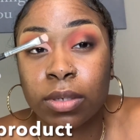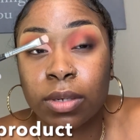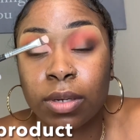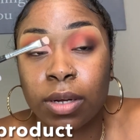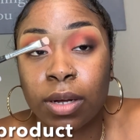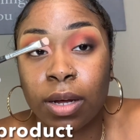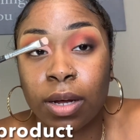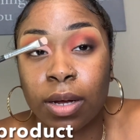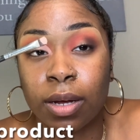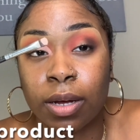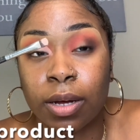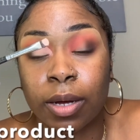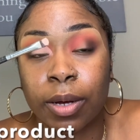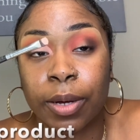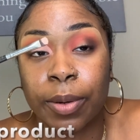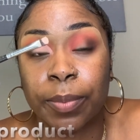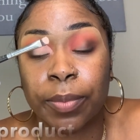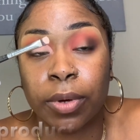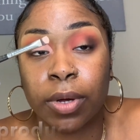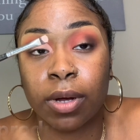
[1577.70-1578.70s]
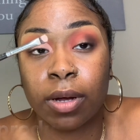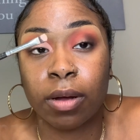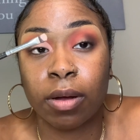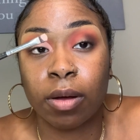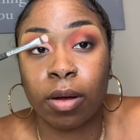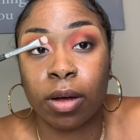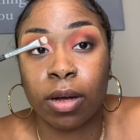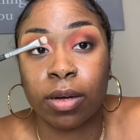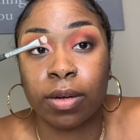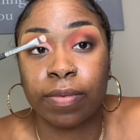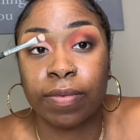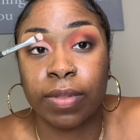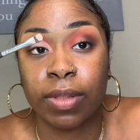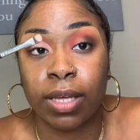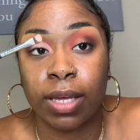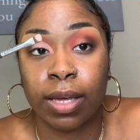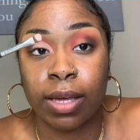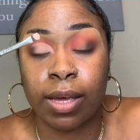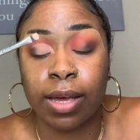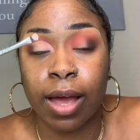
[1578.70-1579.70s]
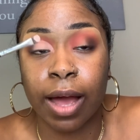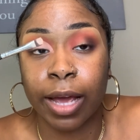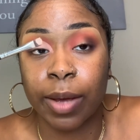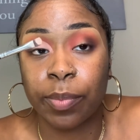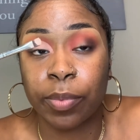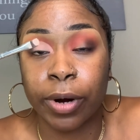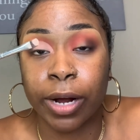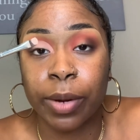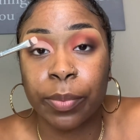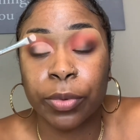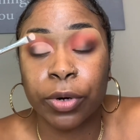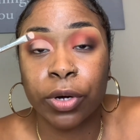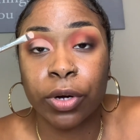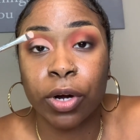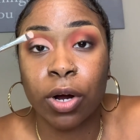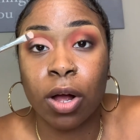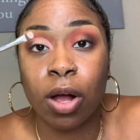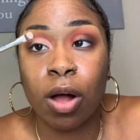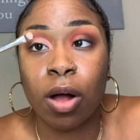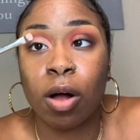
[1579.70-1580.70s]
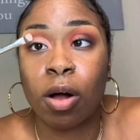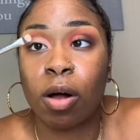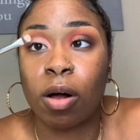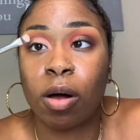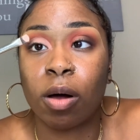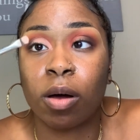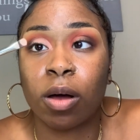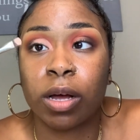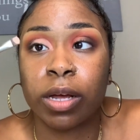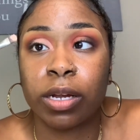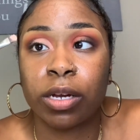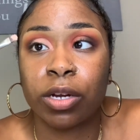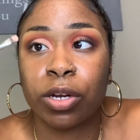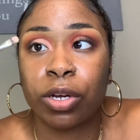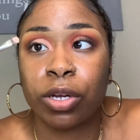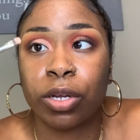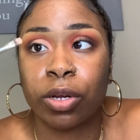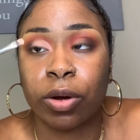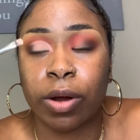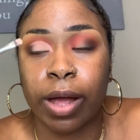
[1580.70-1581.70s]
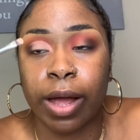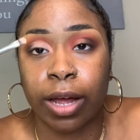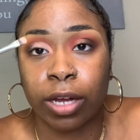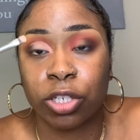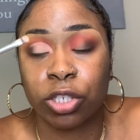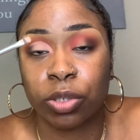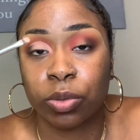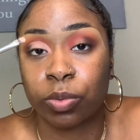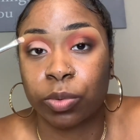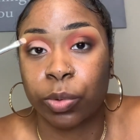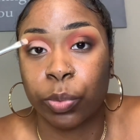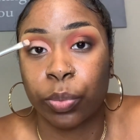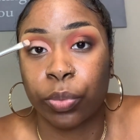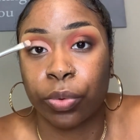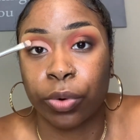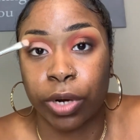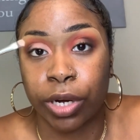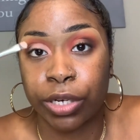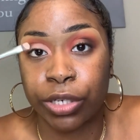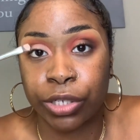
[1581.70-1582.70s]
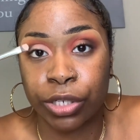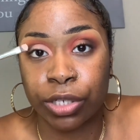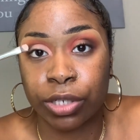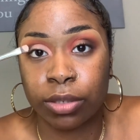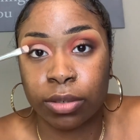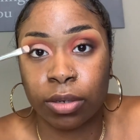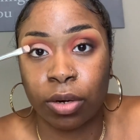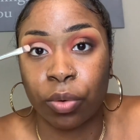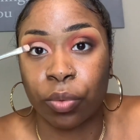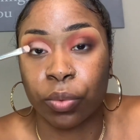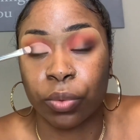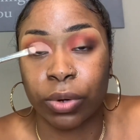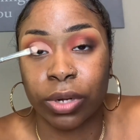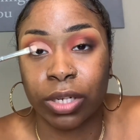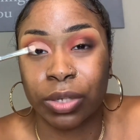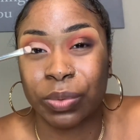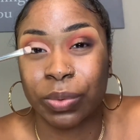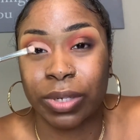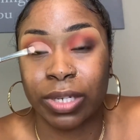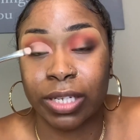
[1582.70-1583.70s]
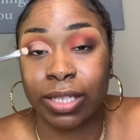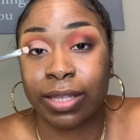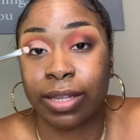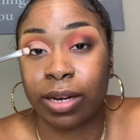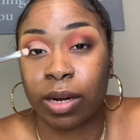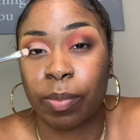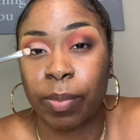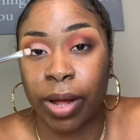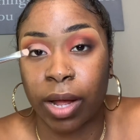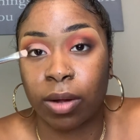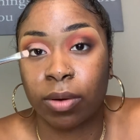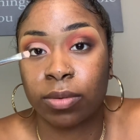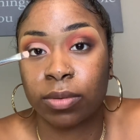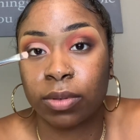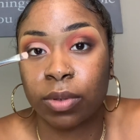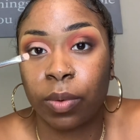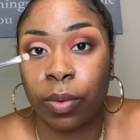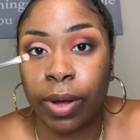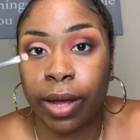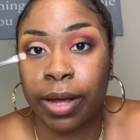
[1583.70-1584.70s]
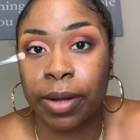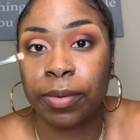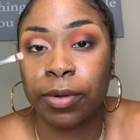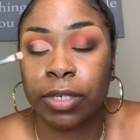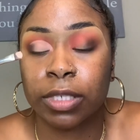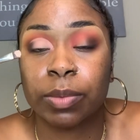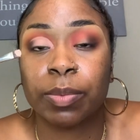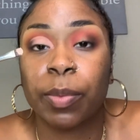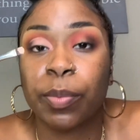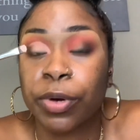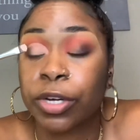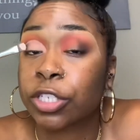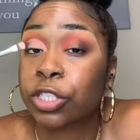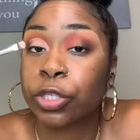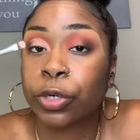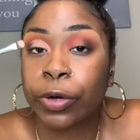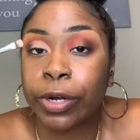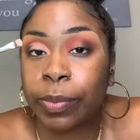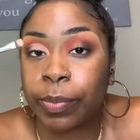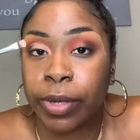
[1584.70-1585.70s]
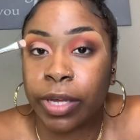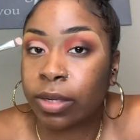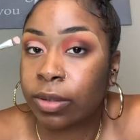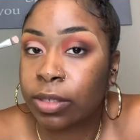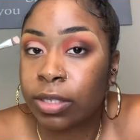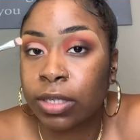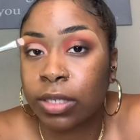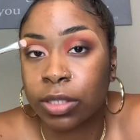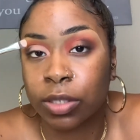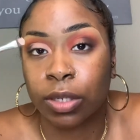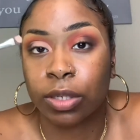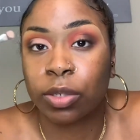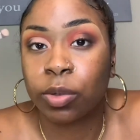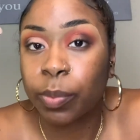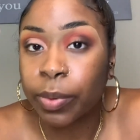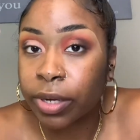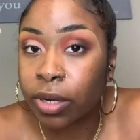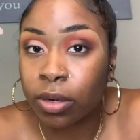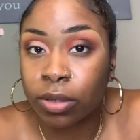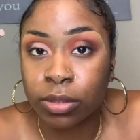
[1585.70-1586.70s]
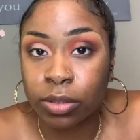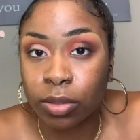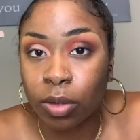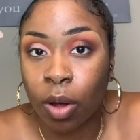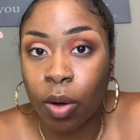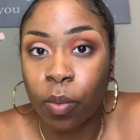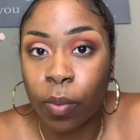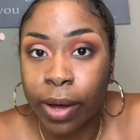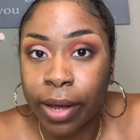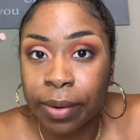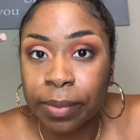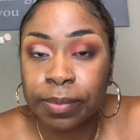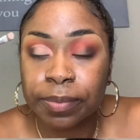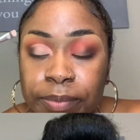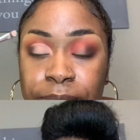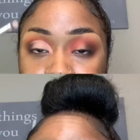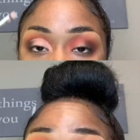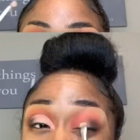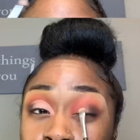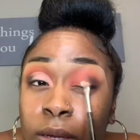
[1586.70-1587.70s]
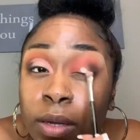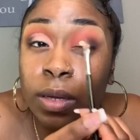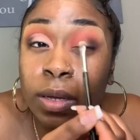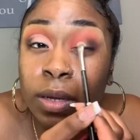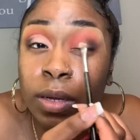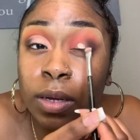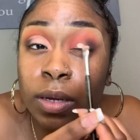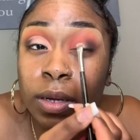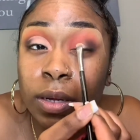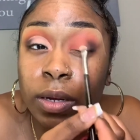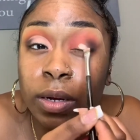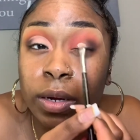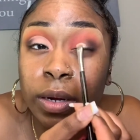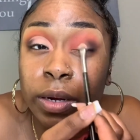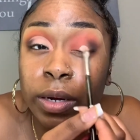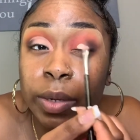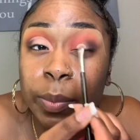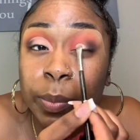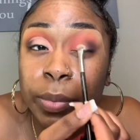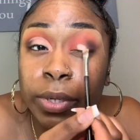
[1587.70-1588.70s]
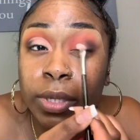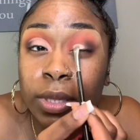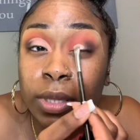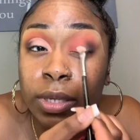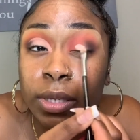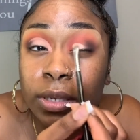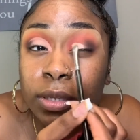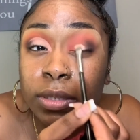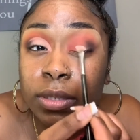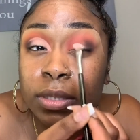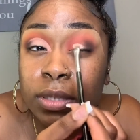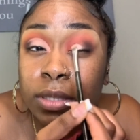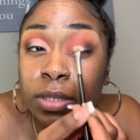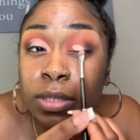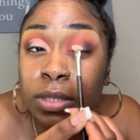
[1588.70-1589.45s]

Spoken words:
of the eye primer on your actual brush, a really thin amount. okay? Because remember, it's creamy, so a little bit goes a long way. You're gonna put this